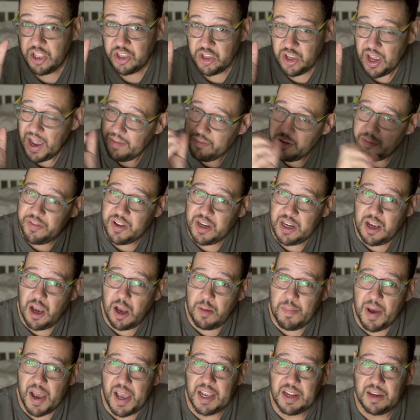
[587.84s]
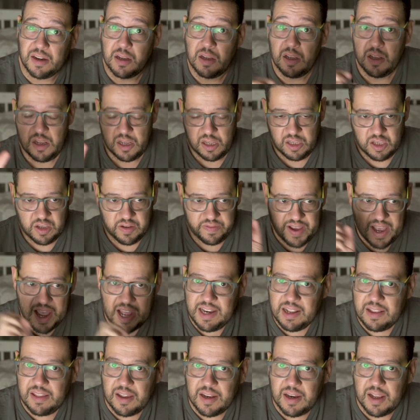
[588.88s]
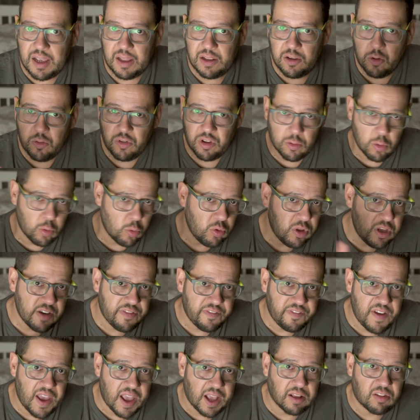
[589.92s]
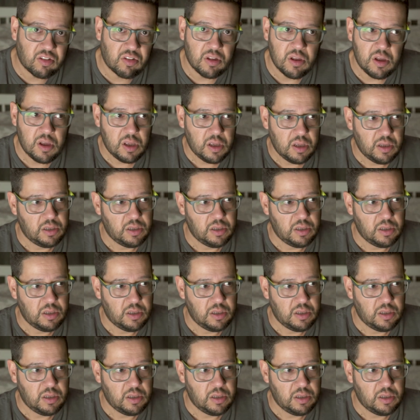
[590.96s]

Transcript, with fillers: You have a video made. You've edited it using all the effects.